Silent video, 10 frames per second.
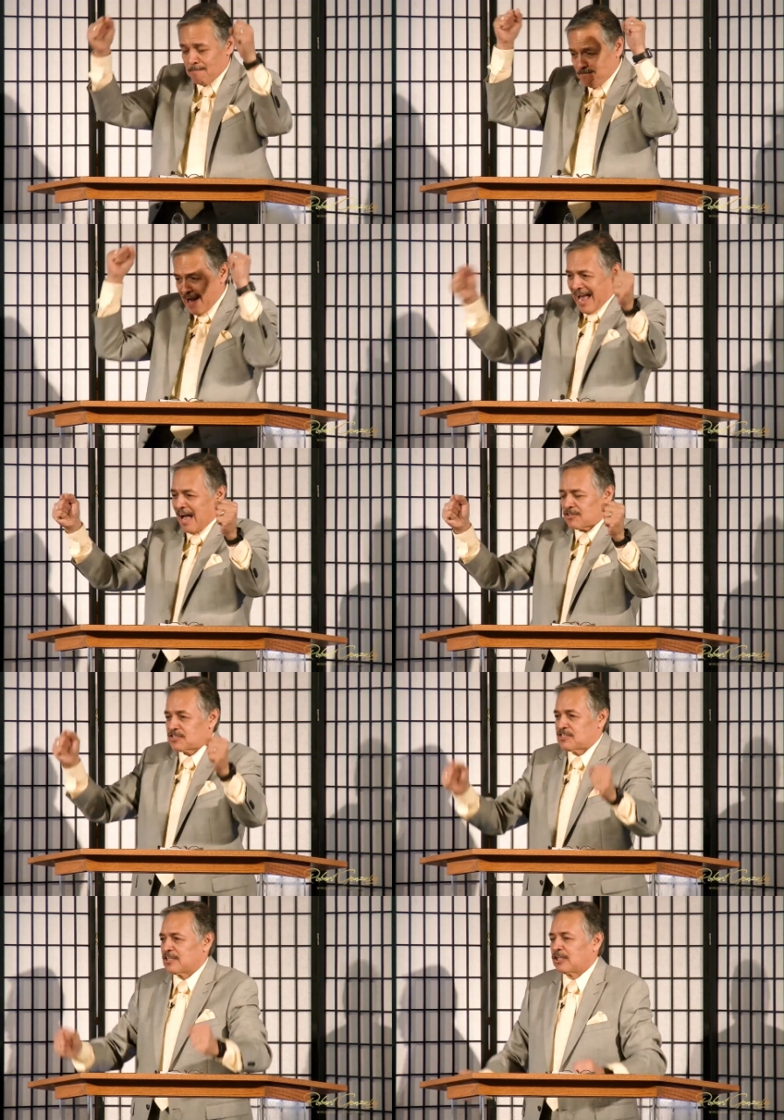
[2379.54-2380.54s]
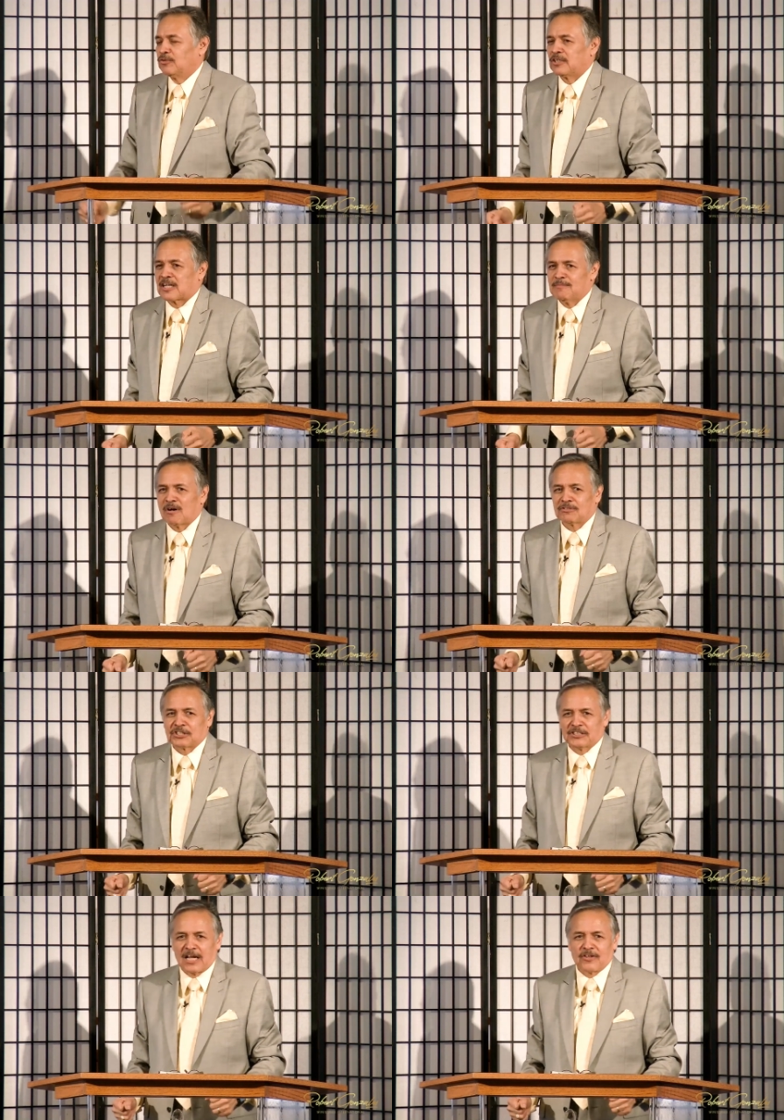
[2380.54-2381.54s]
my house is included. Come on,
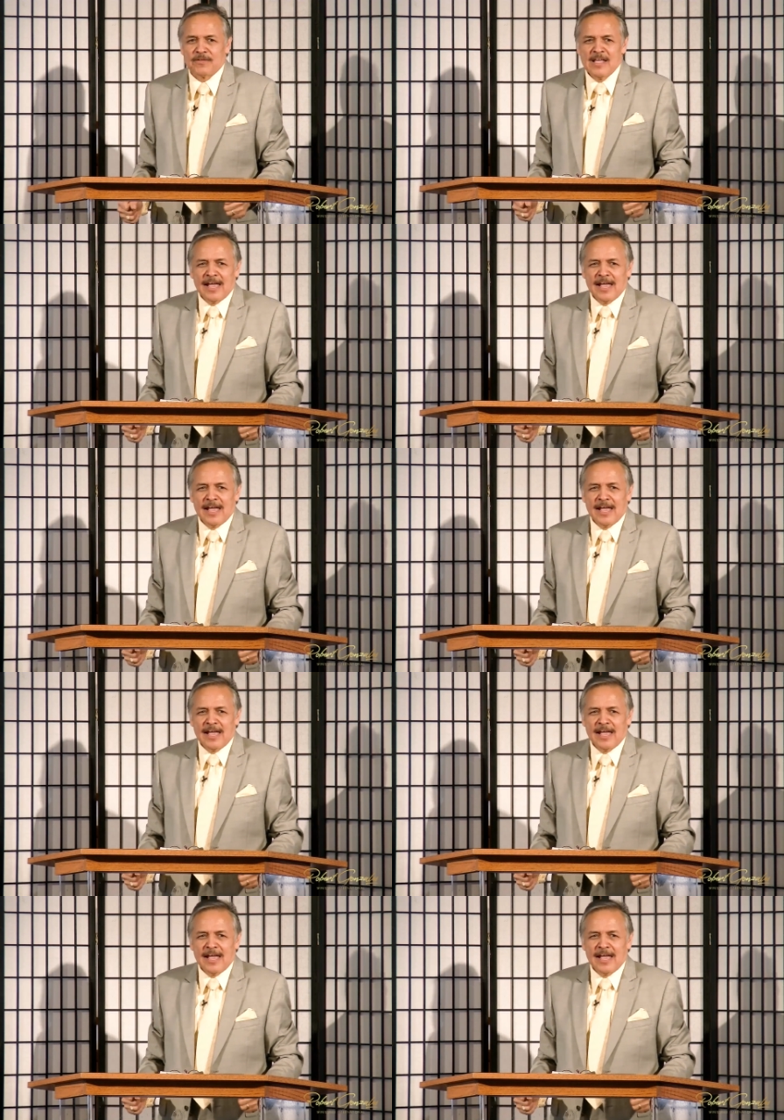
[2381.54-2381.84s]
church. Hallelujah.